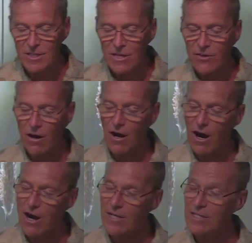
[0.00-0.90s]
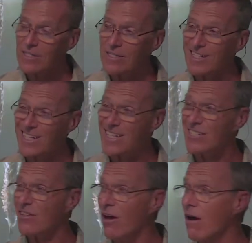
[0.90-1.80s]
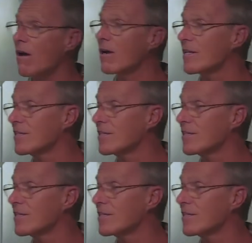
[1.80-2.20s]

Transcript: the heart, listen to this, the heart is